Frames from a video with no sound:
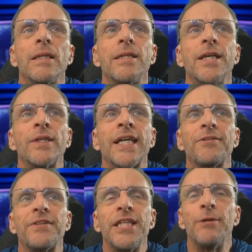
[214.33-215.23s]
The only other
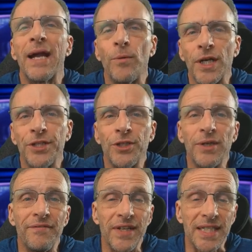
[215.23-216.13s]
thing you might want to do
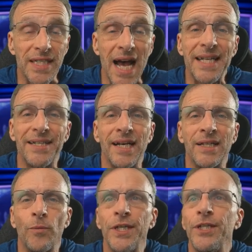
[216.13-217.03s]
if it's not
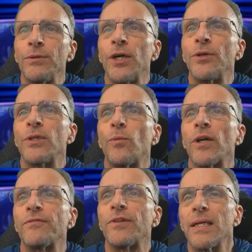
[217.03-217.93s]
done when you load the
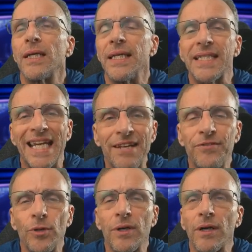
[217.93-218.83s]
workflow is if
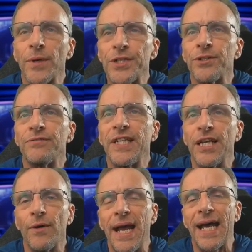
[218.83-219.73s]
your original
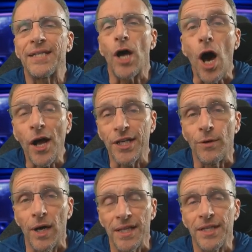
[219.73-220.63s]
video has audio
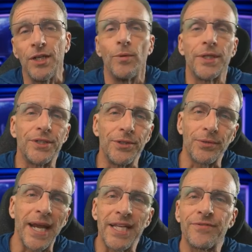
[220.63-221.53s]
on it that you want to
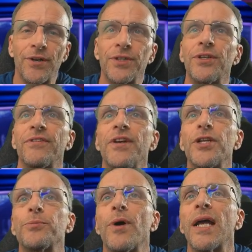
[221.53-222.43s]
transfer to the
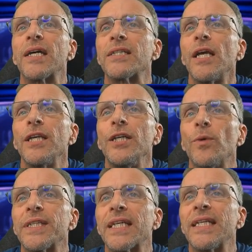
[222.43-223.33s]
finished product, you
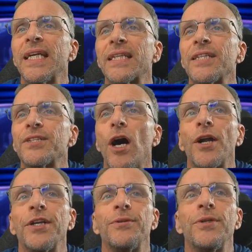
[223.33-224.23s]
want to connect this
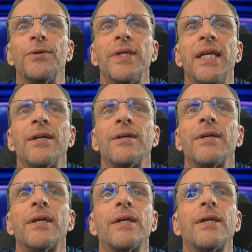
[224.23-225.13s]
audio node here
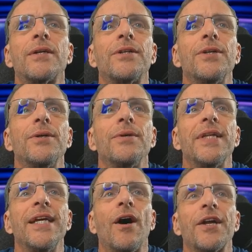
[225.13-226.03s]
to
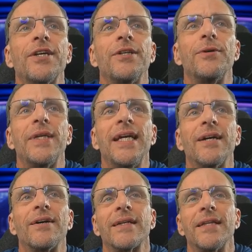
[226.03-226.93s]
the audio node
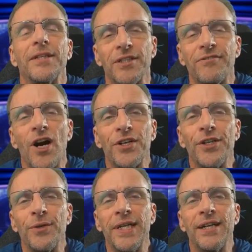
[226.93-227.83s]
here. Now the default
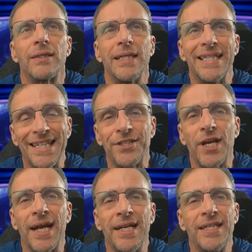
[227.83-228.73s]
node here is in
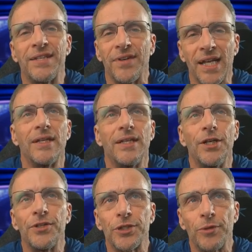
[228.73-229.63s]
Chinese. If you'd like, you
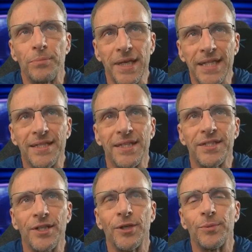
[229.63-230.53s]
can just replace this
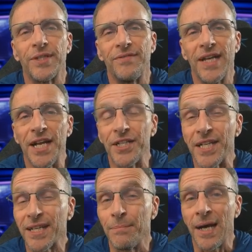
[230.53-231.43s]
node with the
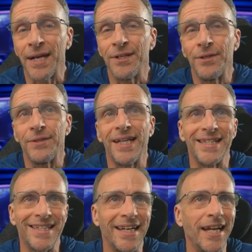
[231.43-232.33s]
VHS combined node that
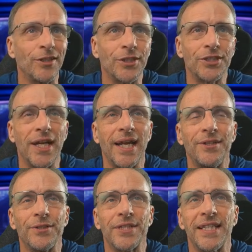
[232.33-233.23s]
is in English and
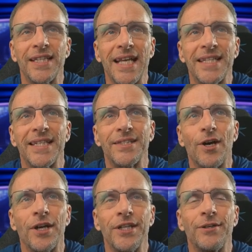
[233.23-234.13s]
you'll see that that says
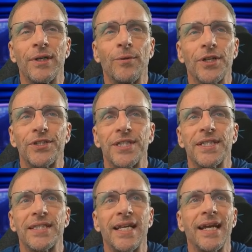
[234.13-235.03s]
audio and it works just
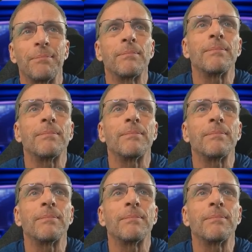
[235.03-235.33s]
the same.